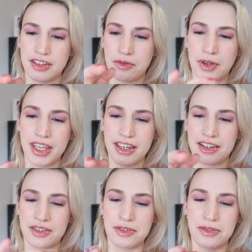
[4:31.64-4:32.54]

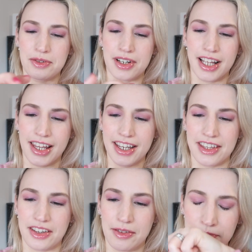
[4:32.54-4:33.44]
weird, oh I like
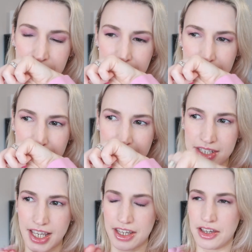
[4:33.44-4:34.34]
it though. It's
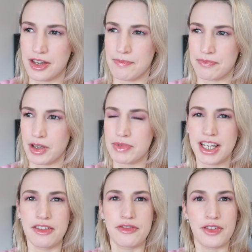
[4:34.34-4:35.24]
like um almost
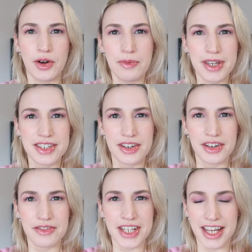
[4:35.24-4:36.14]
like a foamy sort
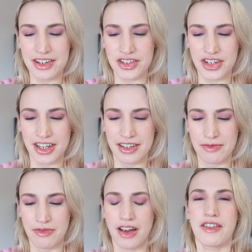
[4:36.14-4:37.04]
of texture,
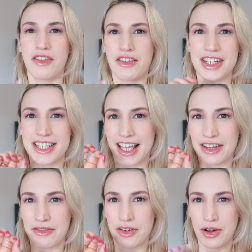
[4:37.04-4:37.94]
very very
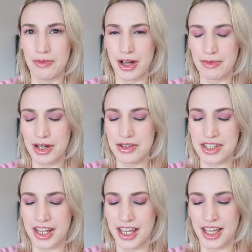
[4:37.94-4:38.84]
slight foam
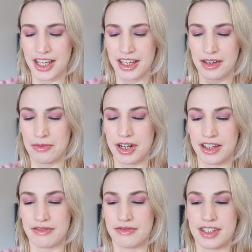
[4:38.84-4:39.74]
almost, but
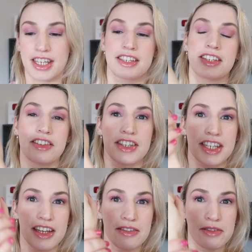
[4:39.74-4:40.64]
it sinks into the
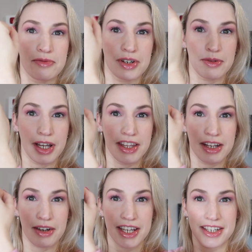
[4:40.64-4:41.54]
skin pretty well
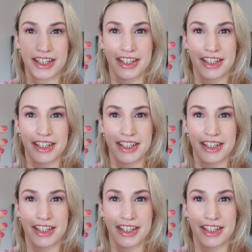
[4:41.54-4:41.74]
anyway.